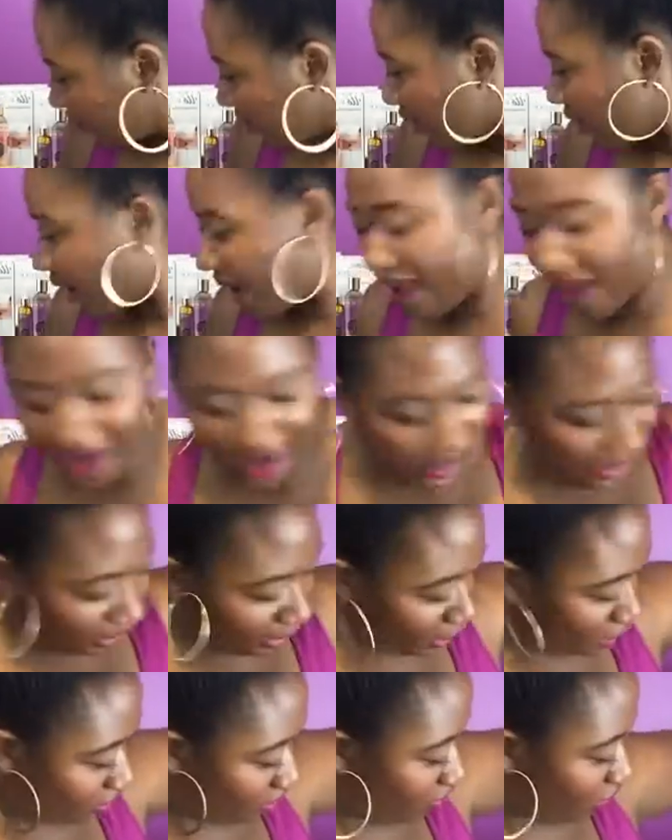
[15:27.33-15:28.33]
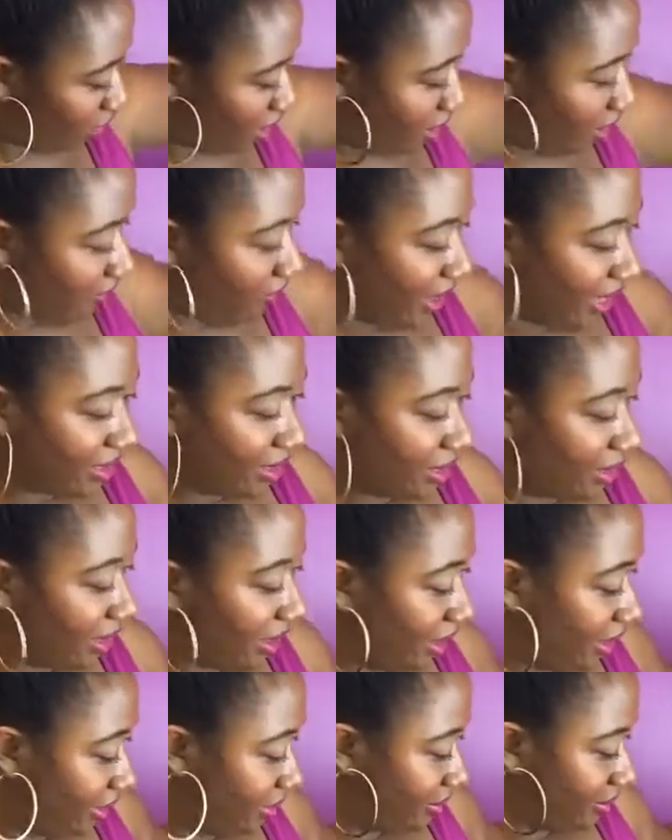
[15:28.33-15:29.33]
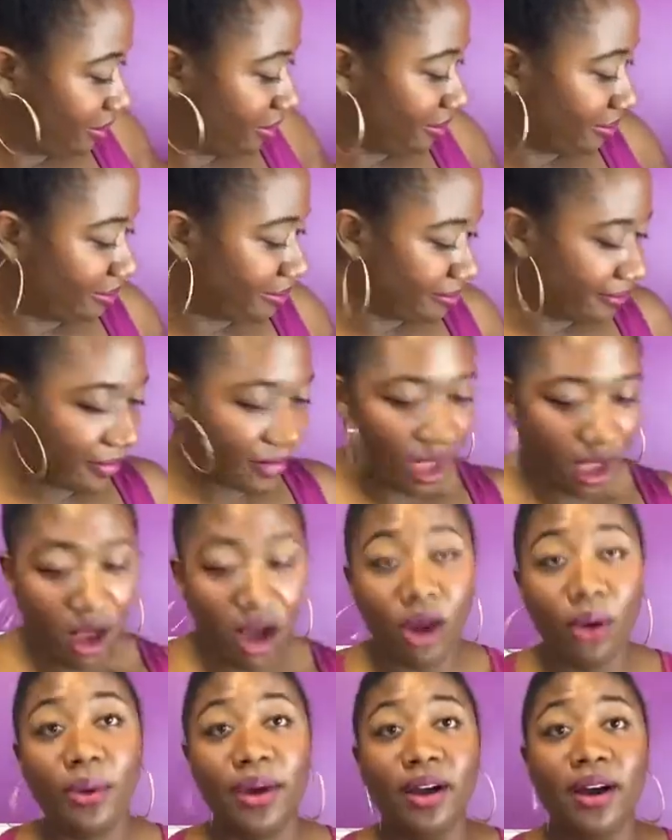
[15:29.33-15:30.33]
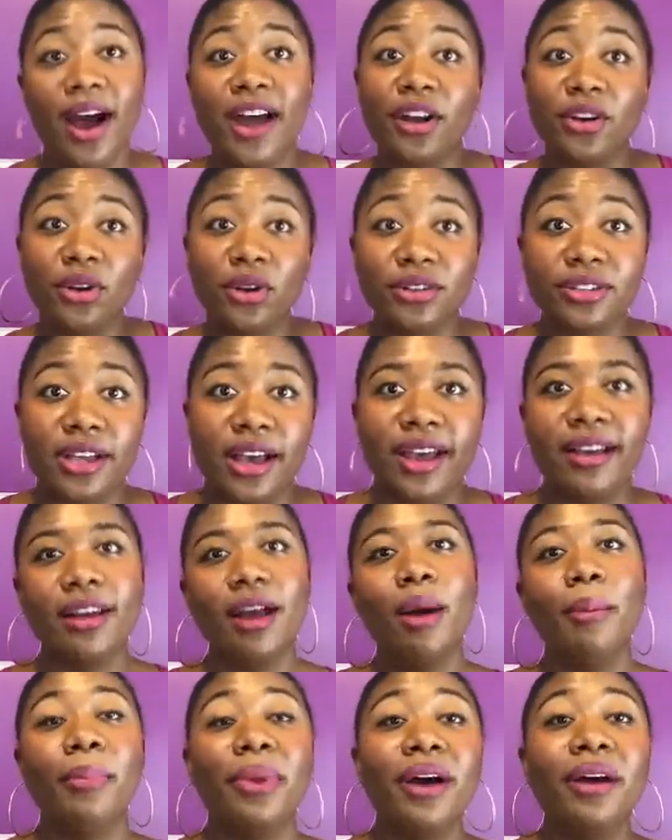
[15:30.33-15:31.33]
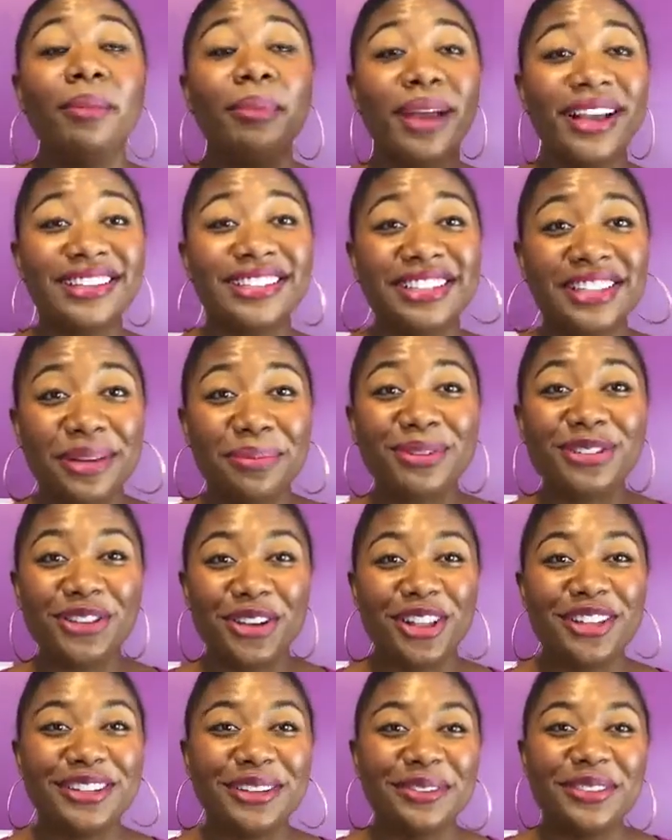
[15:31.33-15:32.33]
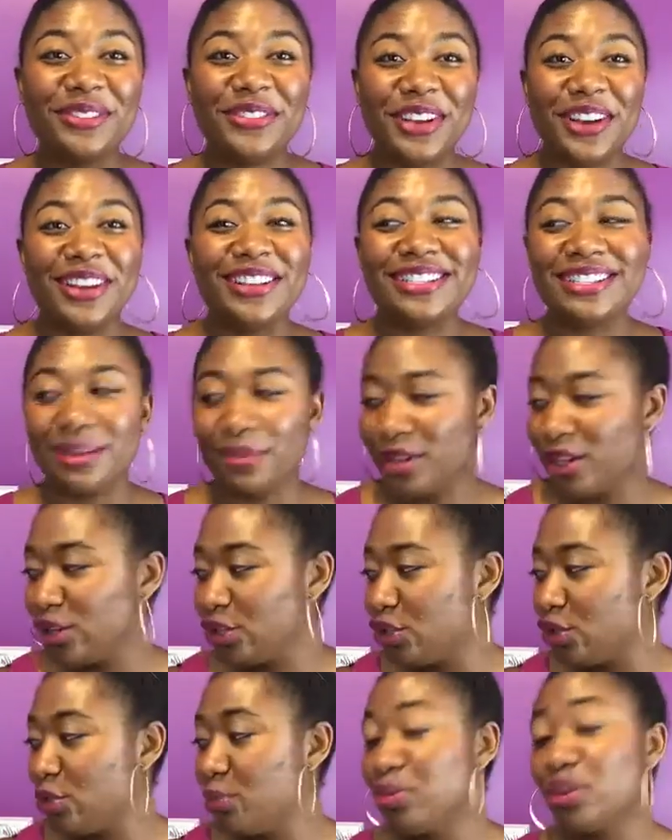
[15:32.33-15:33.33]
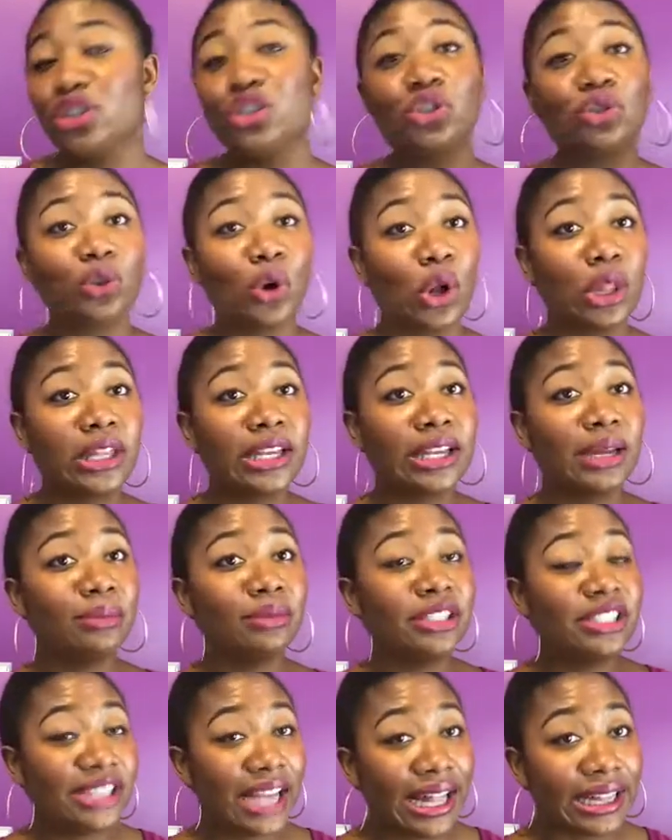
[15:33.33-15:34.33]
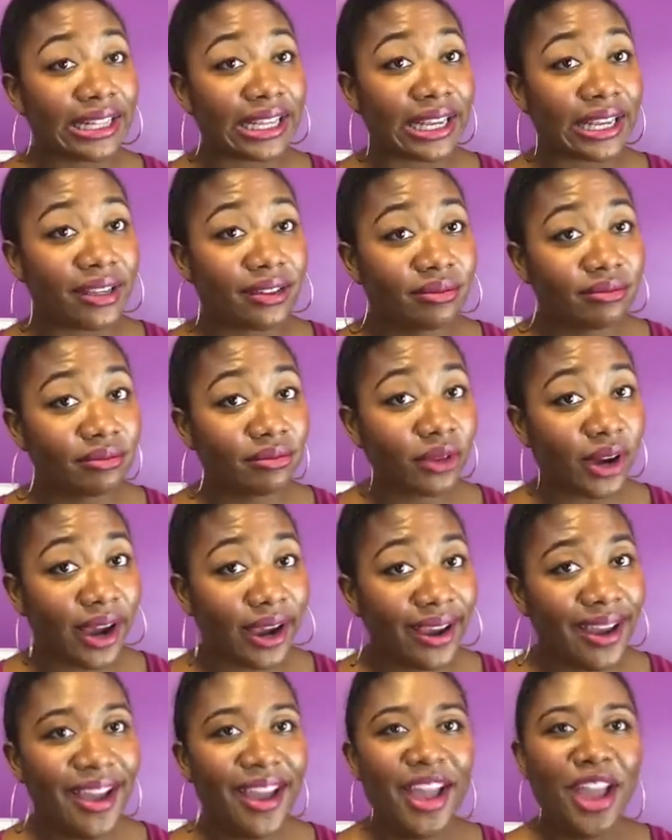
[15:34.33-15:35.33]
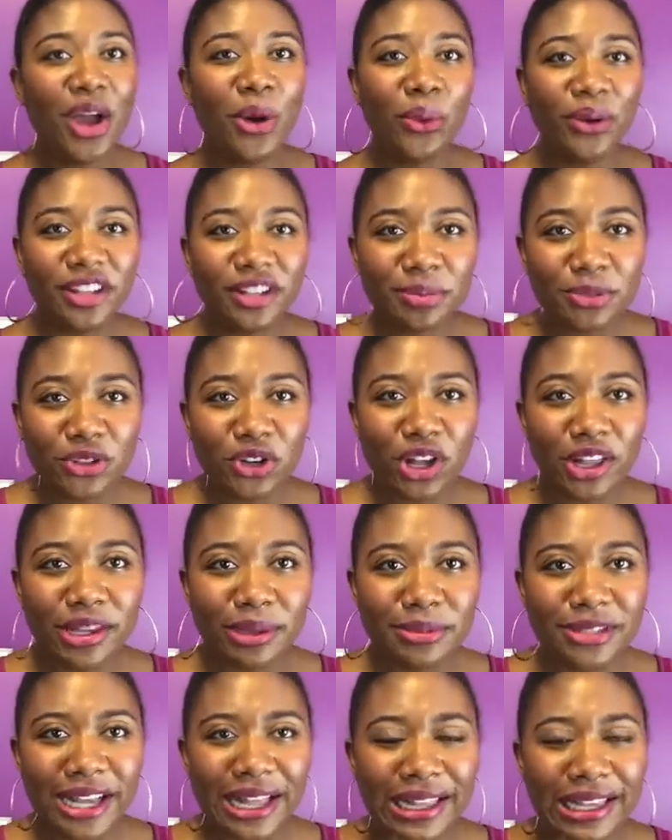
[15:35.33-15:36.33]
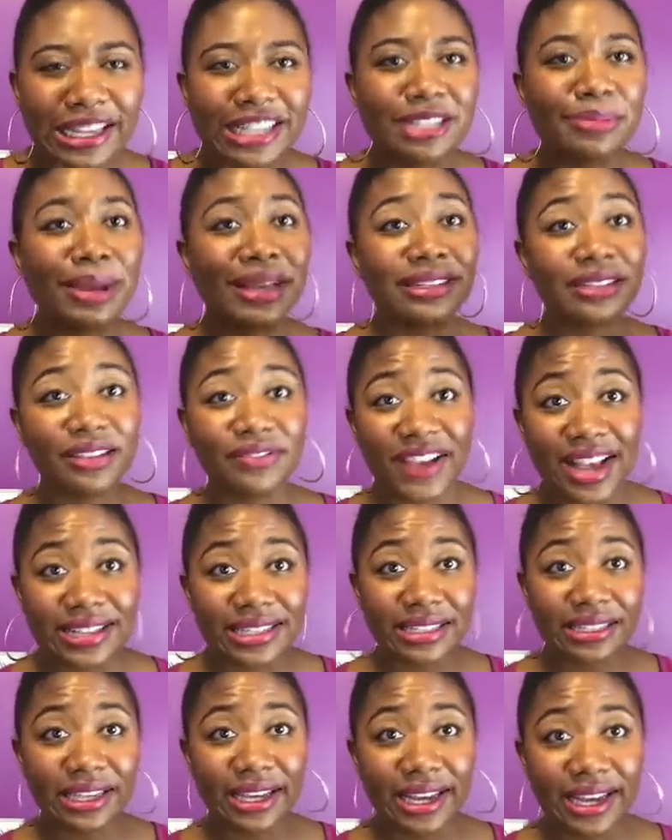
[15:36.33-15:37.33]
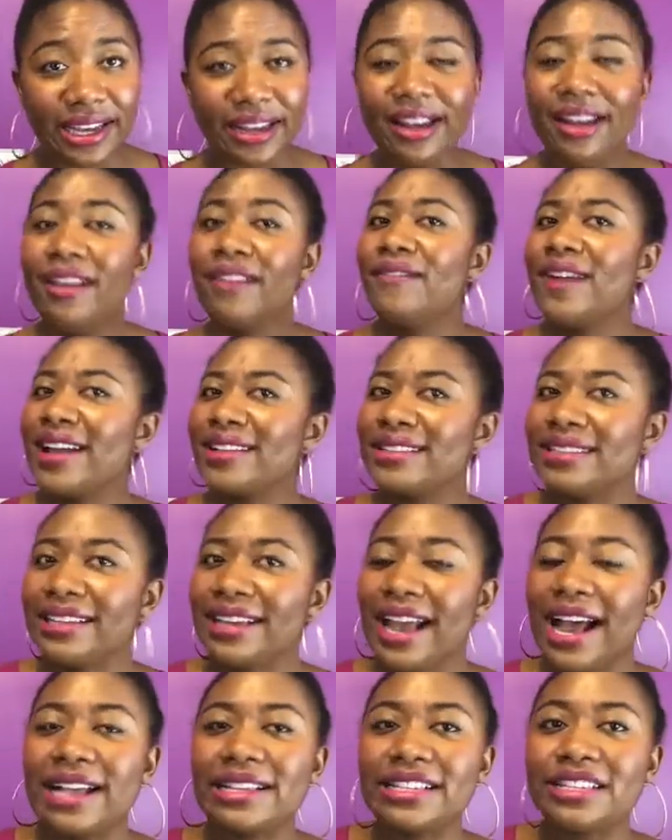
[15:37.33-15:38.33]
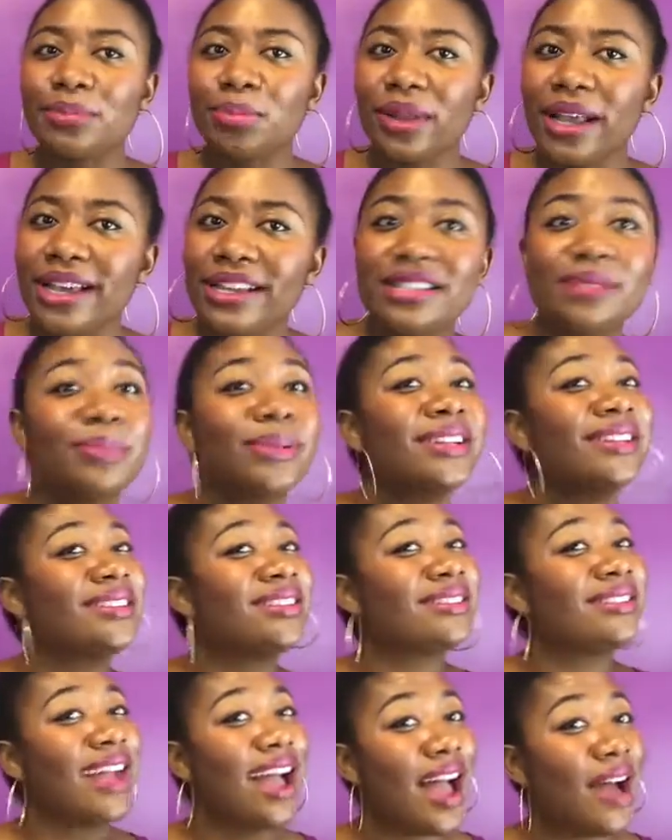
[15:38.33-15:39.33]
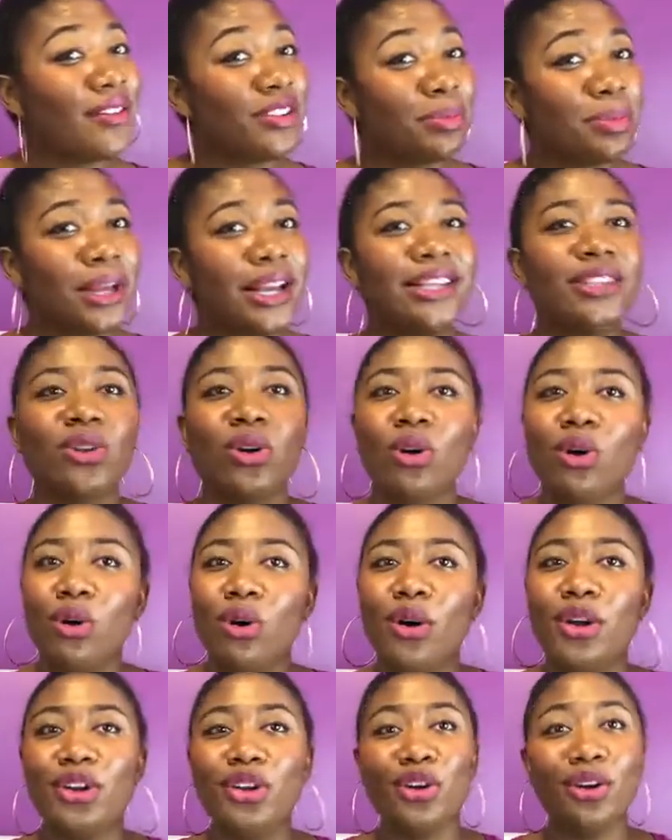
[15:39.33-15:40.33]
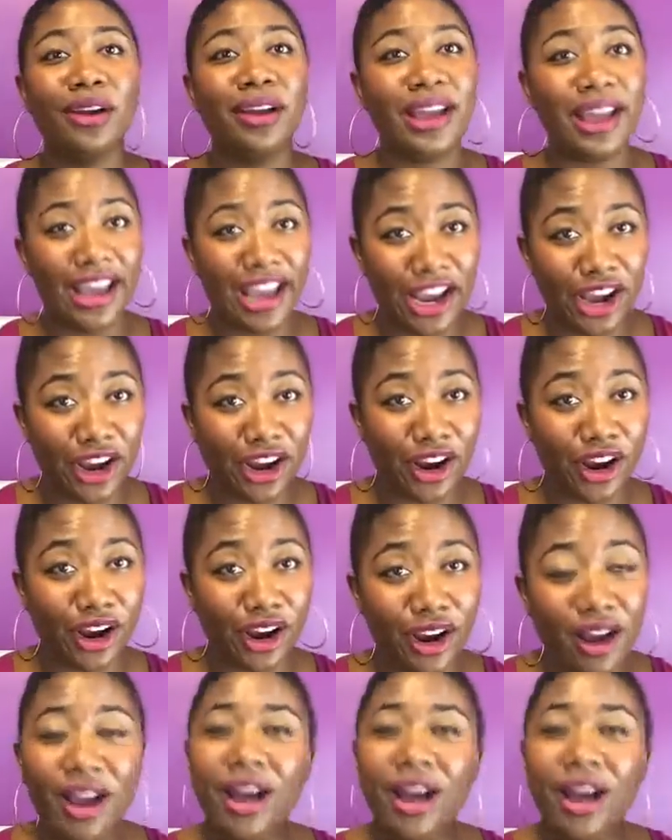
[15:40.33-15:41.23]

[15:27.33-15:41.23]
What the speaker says: I had like a little jar of Vaseline. Oh well, I don't know where it's at. But basically, petrolatum is very similar to petroleum jelly, right? And what is petroleum jelly? It's basically Vaseline. Vaseline has its place, but it does not have its place on your hair.